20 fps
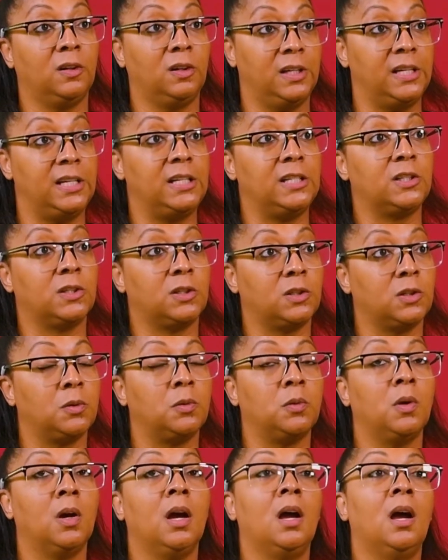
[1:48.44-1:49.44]
leads to,
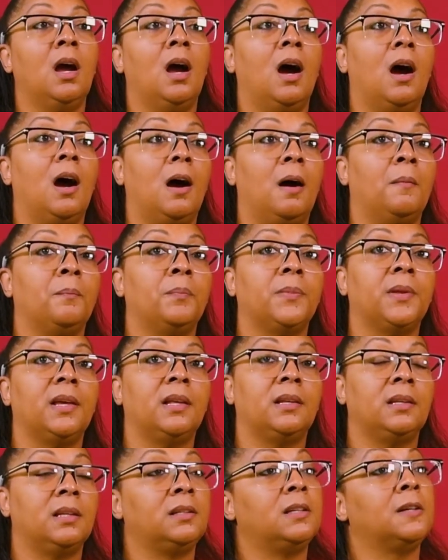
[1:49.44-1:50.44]

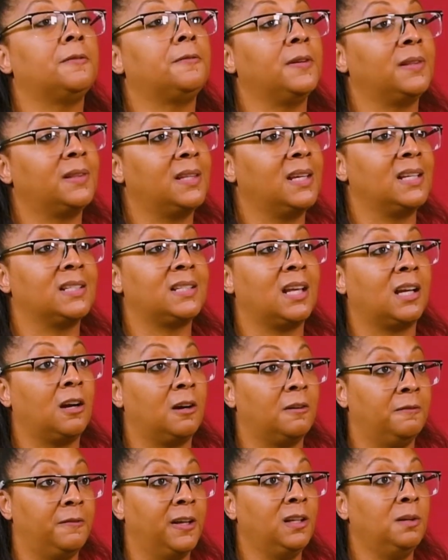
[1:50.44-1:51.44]
and the different things that
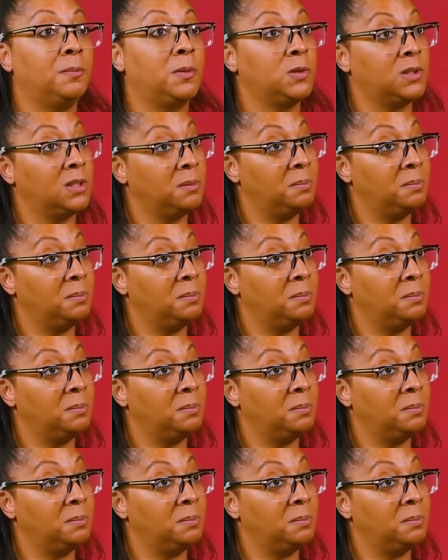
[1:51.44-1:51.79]
are available to